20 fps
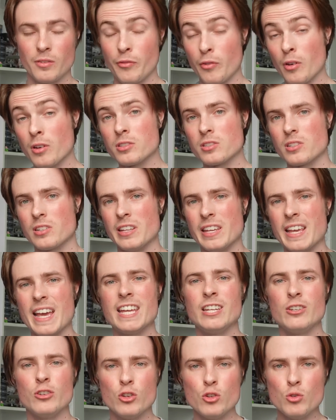Firstly,
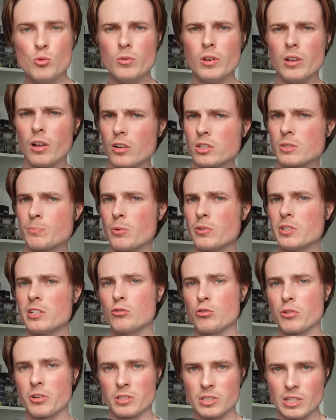a new large-body
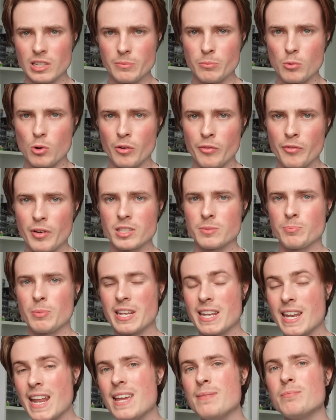crocodylomorph has
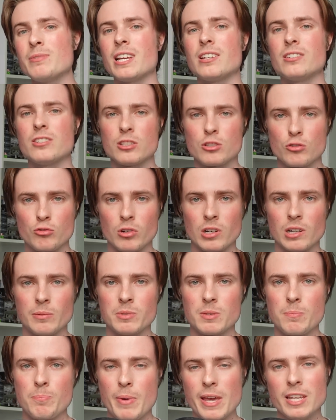been named and
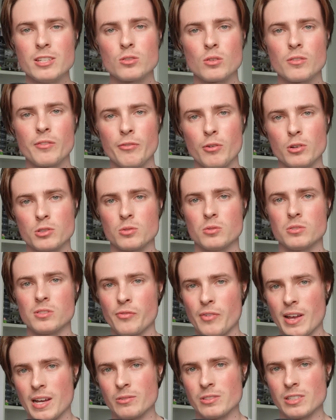described based on
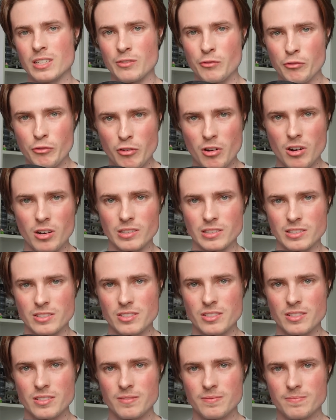fossils found in
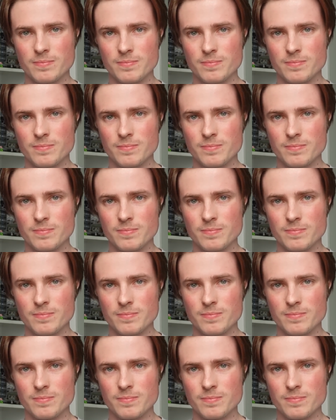France.